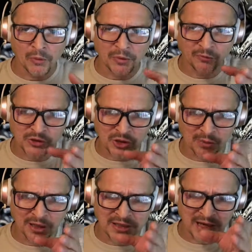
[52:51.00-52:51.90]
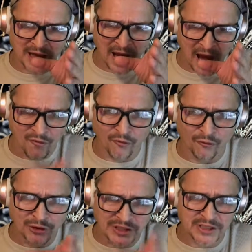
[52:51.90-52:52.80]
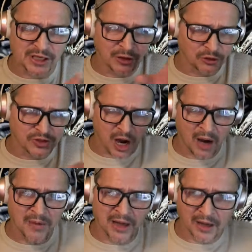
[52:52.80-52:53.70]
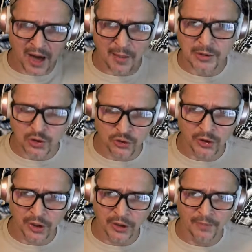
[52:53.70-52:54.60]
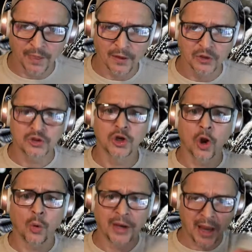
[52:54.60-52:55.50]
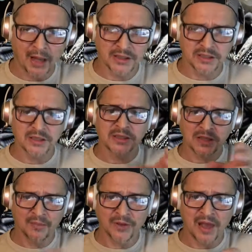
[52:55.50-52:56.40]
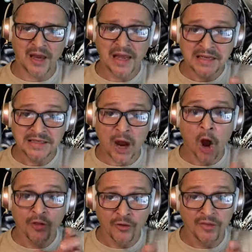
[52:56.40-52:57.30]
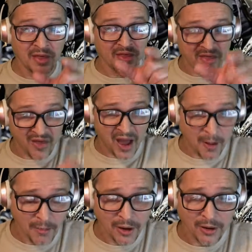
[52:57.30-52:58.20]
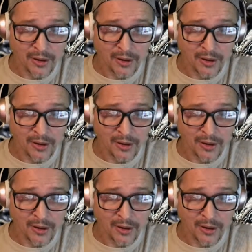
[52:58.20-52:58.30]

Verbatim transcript: To, for somebody to take every single time they get an opportunity to go against something that is other than them,